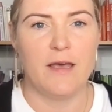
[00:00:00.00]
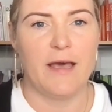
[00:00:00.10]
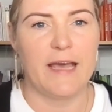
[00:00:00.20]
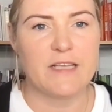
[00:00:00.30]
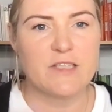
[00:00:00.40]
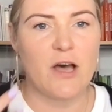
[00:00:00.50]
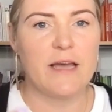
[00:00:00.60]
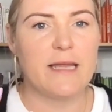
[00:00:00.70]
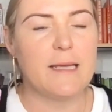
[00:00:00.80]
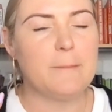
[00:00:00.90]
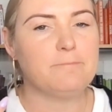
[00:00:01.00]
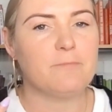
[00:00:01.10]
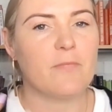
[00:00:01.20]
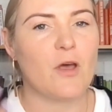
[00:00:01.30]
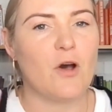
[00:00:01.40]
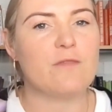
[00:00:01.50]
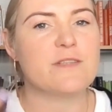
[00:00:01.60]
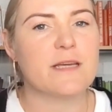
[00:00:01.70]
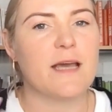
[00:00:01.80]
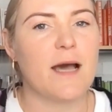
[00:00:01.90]
Anxiety
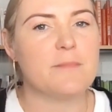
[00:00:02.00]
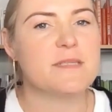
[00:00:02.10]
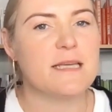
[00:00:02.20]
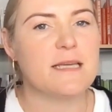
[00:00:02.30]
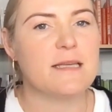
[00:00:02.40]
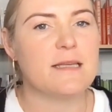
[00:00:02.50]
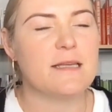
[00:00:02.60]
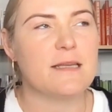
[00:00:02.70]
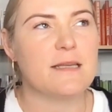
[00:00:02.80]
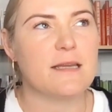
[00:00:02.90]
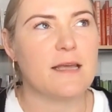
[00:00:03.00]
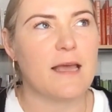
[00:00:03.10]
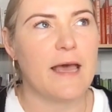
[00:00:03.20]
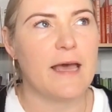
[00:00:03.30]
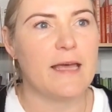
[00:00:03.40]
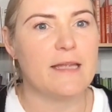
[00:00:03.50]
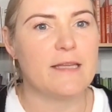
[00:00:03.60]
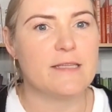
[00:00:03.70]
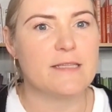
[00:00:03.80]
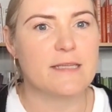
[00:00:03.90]
often comes in
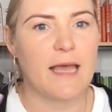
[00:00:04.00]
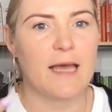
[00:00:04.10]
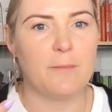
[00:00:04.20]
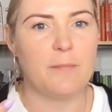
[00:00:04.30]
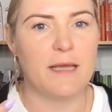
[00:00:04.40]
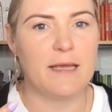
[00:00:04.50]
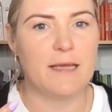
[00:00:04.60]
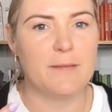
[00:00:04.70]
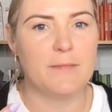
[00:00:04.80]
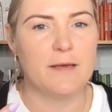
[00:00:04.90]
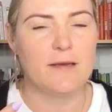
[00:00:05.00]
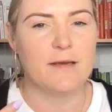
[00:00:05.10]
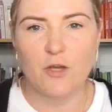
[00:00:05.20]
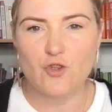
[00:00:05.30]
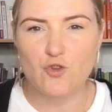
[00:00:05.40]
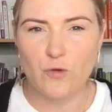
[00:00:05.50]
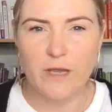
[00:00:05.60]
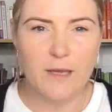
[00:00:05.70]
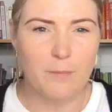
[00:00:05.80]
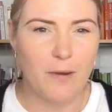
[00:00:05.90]
and can be
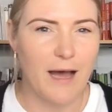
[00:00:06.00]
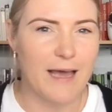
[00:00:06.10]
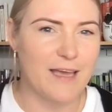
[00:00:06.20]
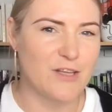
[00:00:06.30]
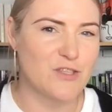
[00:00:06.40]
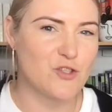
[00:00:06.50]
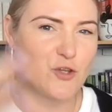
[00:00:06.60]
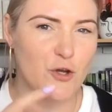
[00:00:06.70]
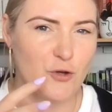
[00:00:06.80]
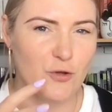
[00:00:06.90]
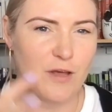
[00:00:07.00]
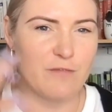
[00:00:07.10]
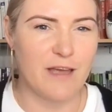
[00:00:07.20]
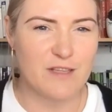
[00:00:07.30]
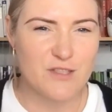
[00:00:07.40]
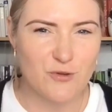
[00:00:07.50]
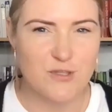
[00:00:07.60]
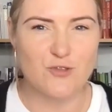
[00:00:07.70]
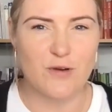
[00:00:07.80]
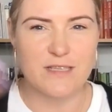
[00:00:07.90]
triggered by external events or
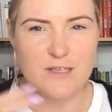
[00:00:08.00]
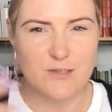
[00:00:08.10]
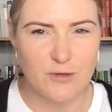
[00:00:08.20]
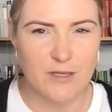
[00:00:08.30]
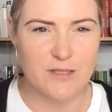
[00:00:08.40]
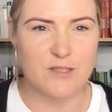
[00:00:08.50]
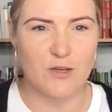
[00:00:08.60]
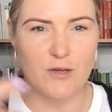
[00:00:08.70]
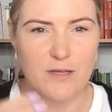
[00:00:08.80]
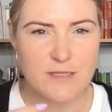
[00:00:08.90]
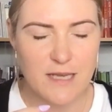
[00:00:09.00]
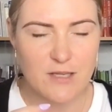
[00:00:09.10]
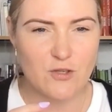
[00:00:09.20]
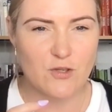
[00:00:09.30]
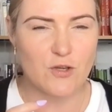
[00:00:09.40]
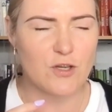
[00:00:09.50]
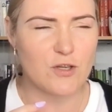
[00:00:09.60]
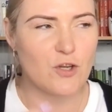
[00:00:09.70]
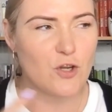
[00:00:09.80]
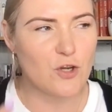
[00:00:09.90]
stresses or concerns. And you
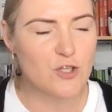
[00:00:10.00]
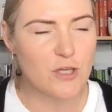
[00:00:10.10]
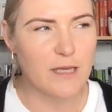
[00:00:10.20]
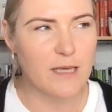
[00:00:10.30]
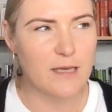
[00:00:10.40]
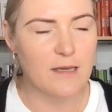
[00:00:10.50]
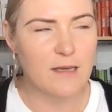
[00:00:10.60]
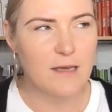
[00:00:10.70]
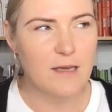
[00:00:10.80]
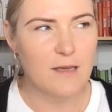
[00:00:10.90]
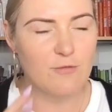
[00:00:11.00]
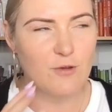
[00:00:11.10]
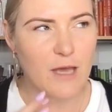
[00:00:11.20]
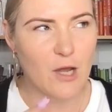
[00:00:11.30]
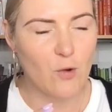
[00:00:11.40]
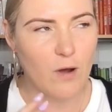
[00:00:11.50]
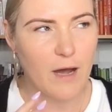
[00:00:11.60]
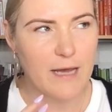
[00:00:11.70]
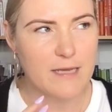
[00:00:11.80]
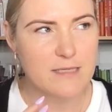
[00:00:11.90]
can usually, if you get
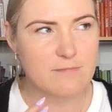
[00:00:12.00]
quiet,